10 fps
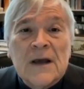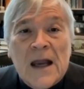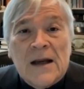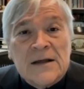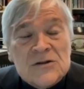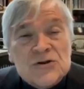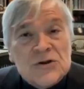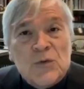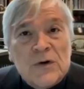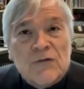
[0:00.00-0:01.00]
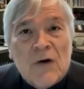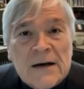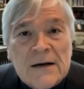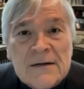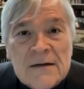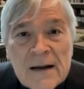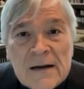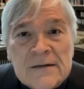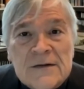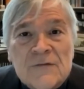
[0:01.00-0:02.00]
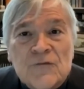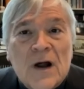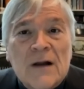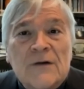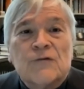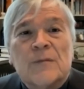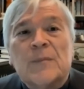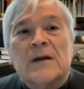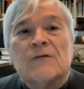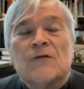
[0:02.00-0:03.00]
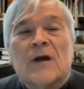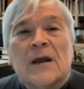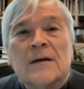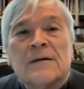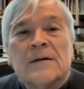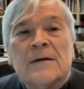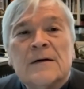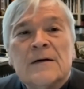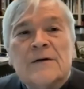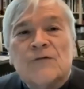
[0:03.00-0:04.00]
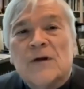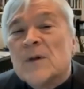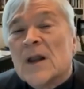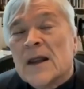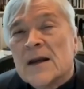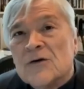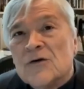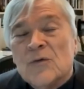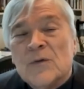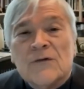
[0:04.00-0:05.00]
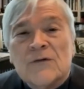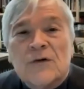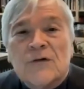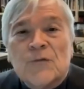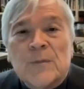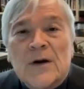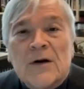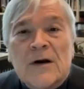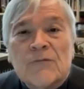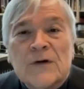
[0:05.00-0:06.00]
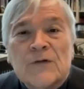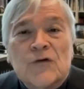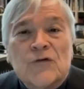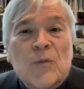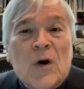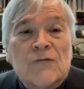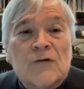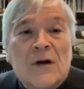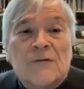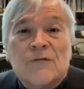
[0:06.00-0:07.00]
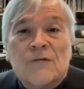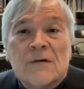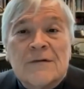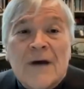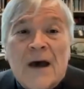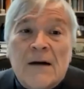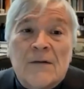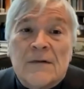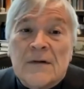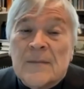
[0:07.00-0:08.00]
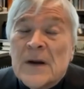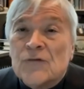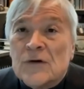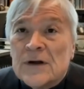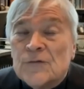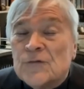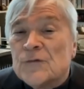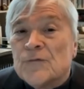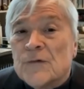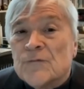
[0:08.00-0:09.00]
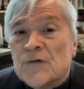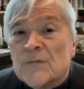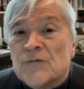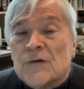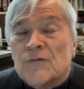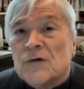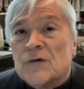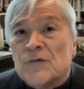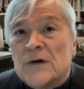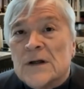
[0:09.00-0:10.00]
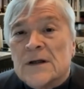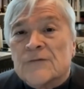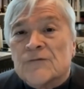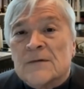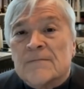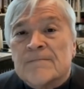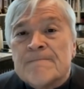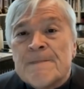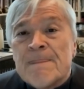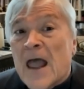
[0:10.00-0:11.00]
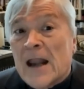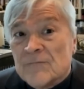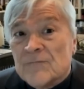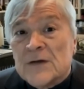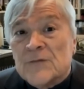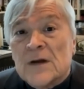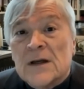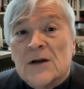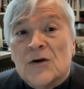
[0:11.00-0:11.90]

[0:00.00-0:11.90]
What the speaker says: In addition to attracting talented scholars to Penn State, stimulating new interdisciplinary research projects to tackle the major issues of substance use and addiction, and investing in